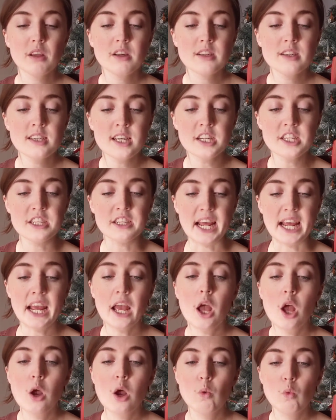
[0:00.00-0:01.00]
Suddenly,
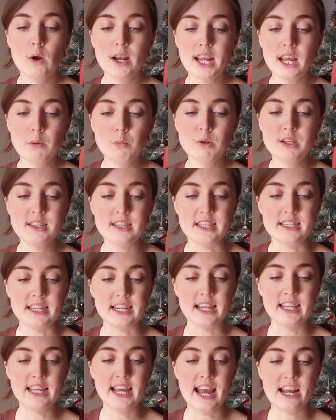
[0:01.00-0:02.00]
William was sitting
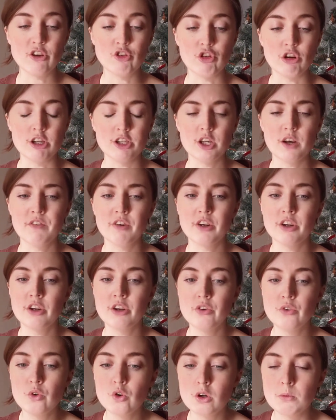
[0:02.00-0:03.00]
at the entrance of an
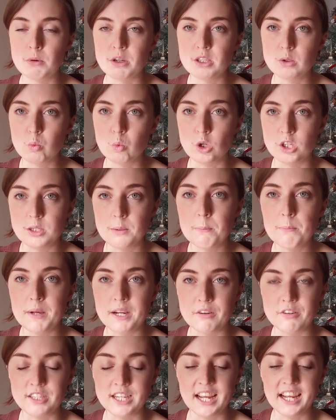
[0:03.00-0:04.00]
enormous wooden
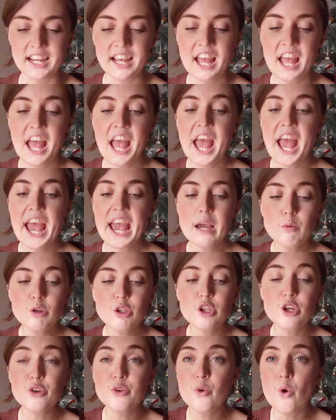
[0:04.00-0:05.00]
building. It
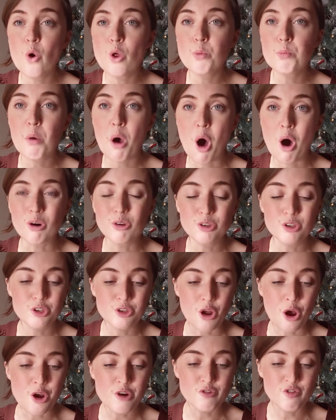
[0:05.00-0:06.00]
was the North Pole
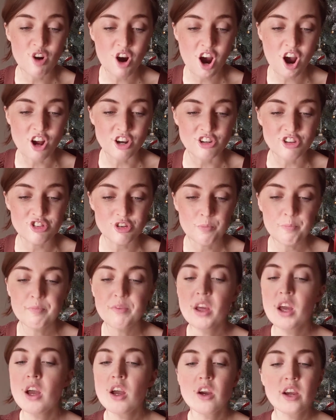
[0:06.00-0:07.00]
Snow Ranch.
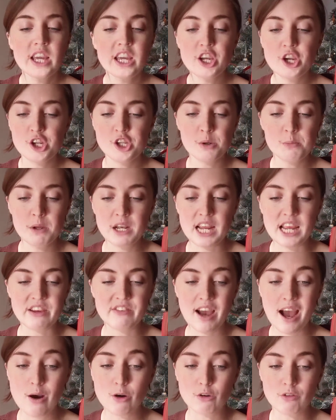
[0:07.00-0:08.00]
He couldn't believe
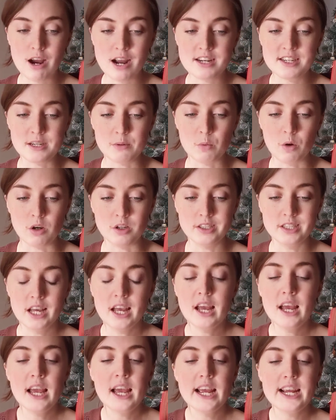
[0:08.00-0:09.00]
how grand it was.
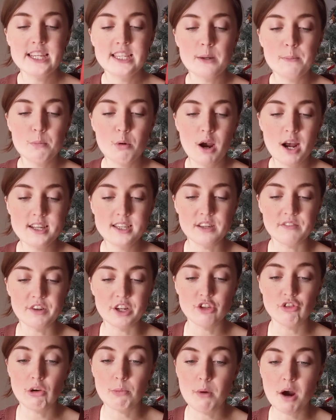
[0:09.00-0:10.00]
Its
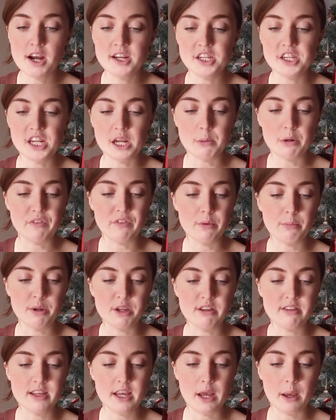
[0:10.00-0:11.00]
impressiveness reminded him of the
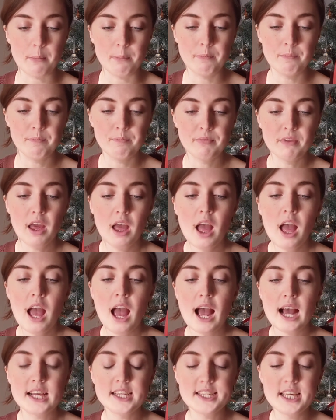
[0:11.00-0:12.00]
museum.
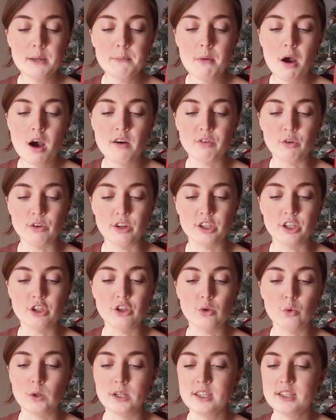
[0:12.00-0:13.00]
As he marvelled at the
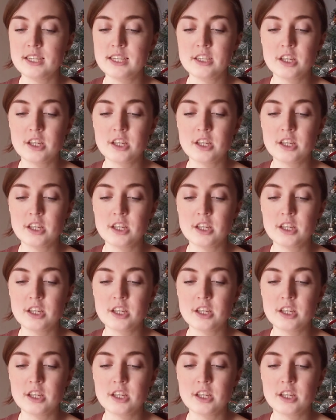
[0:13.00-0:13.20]
twisty